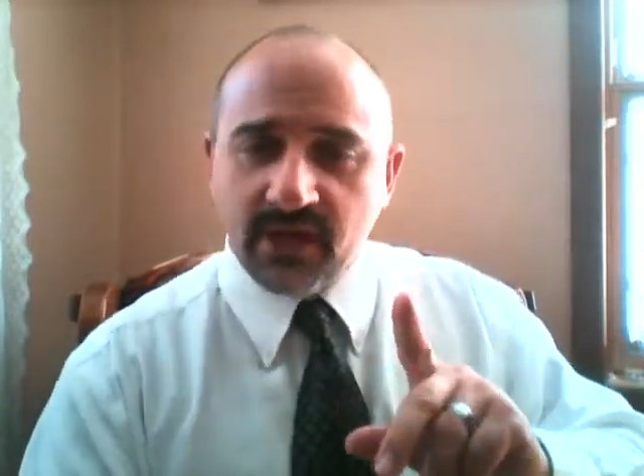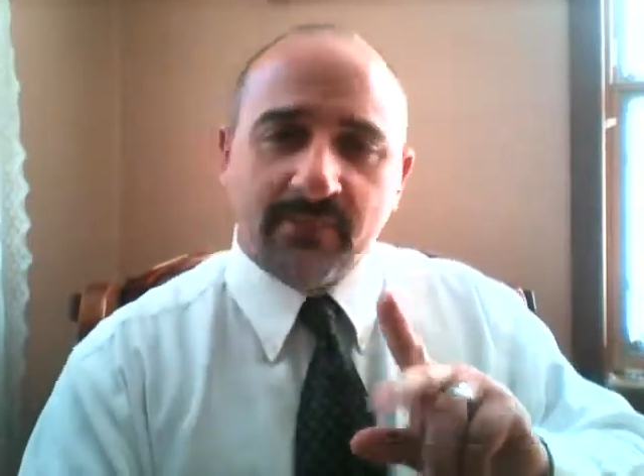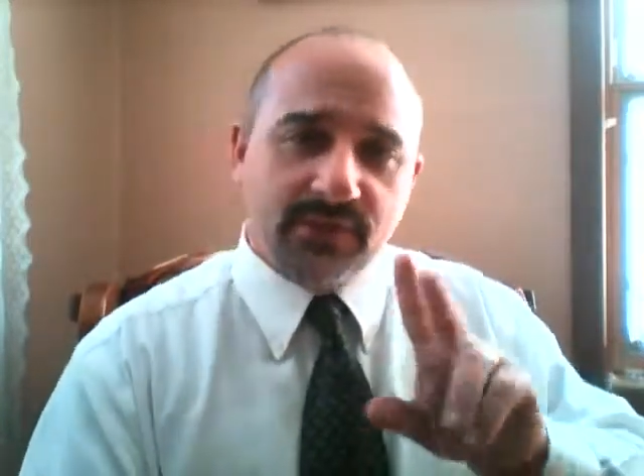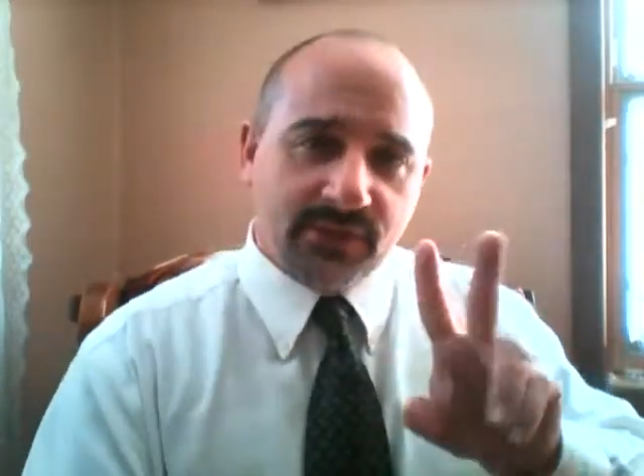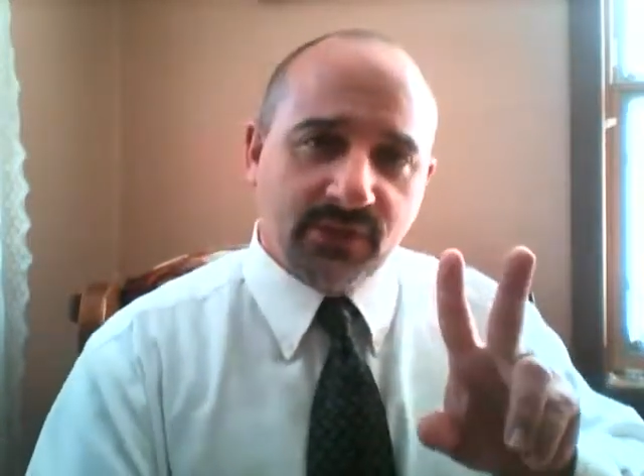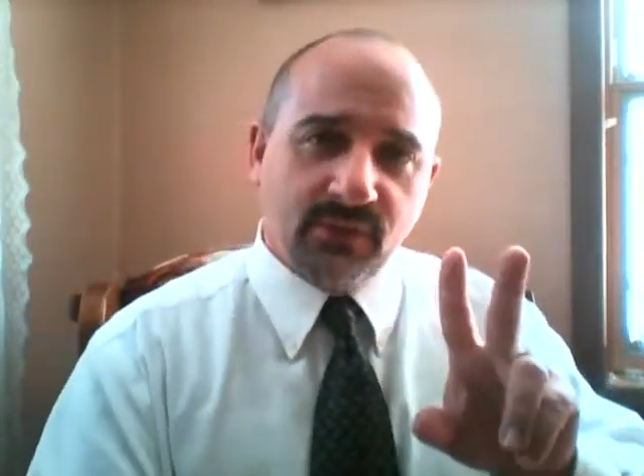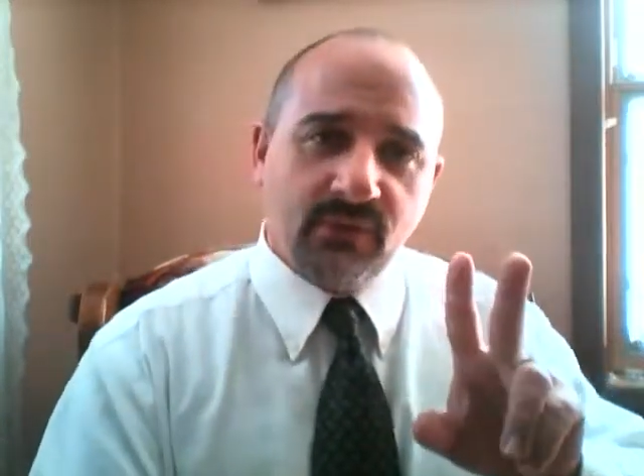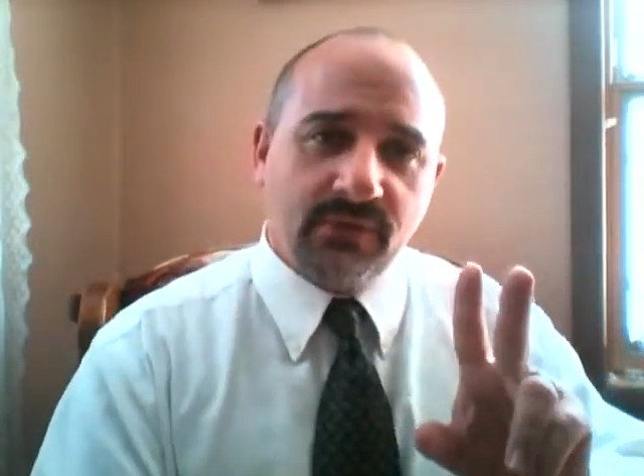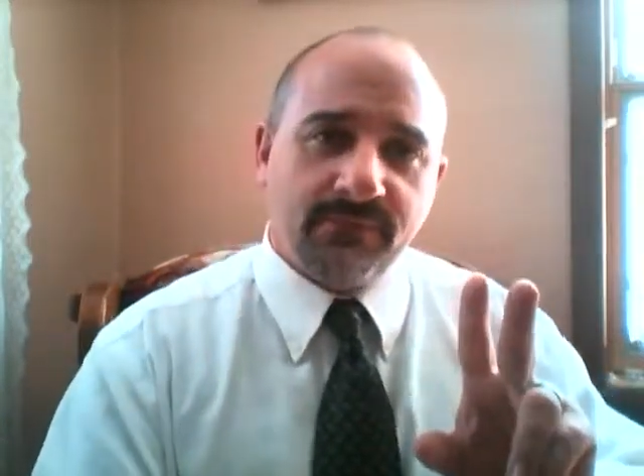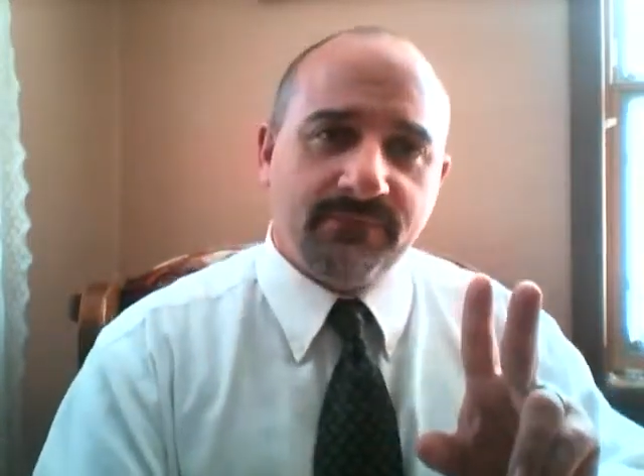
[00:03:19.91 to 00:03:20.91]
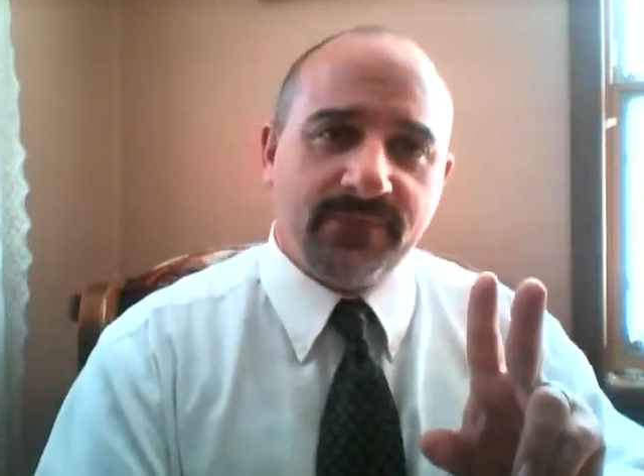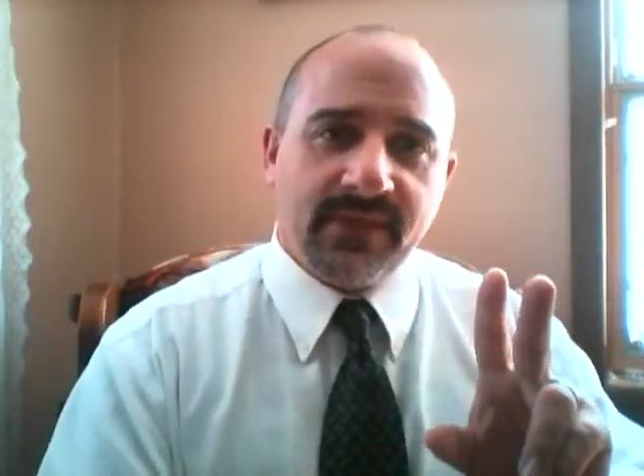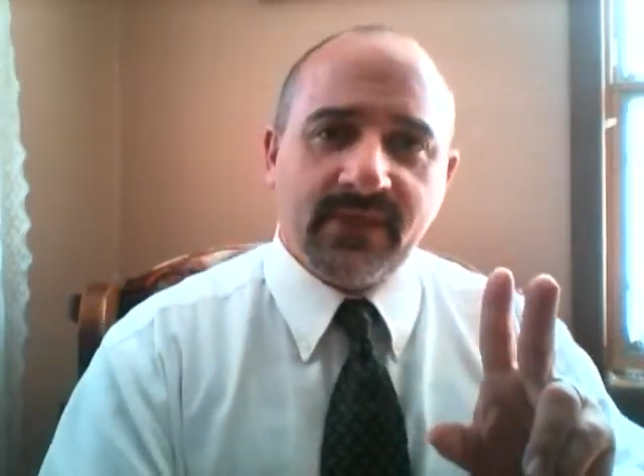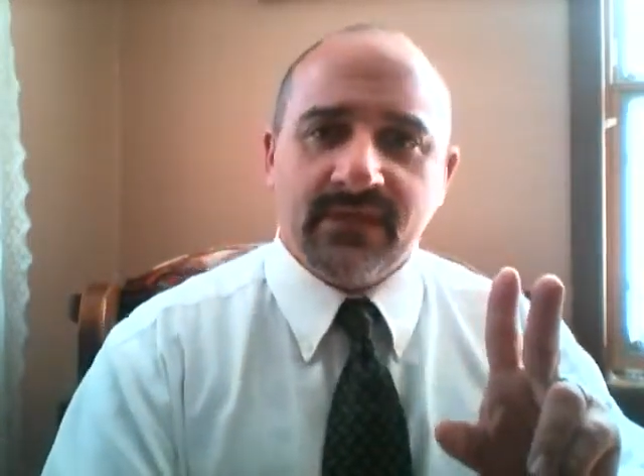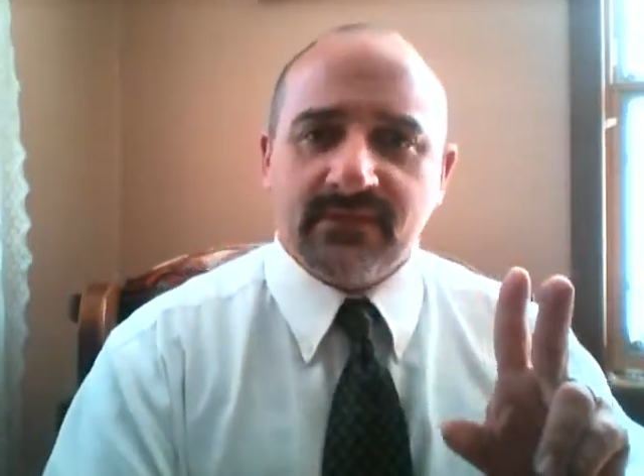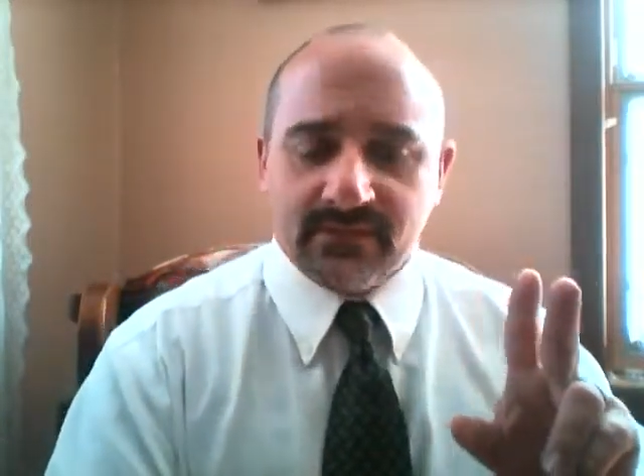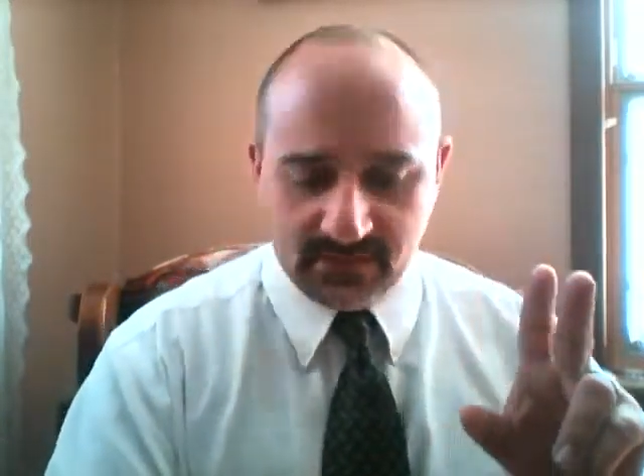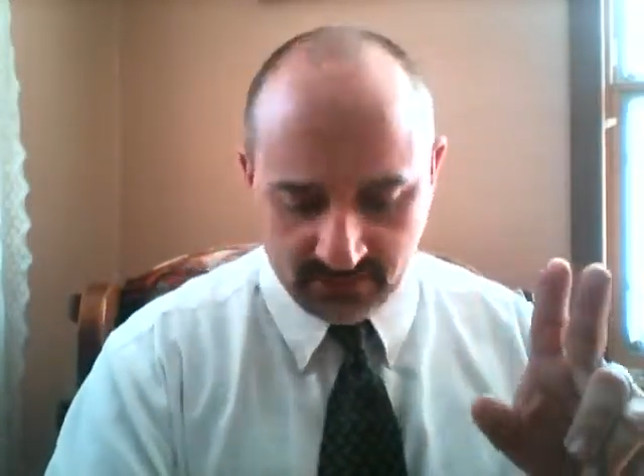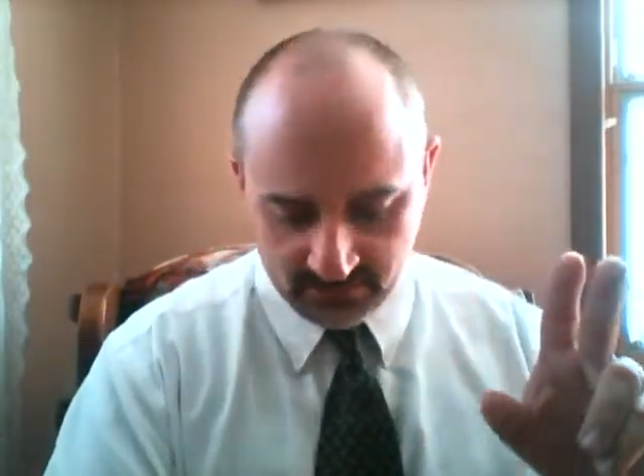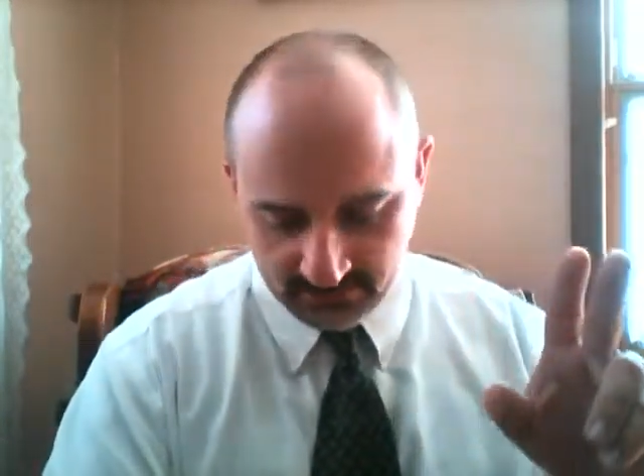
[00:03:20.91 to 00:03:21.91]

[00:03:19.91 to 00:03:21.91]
Number two is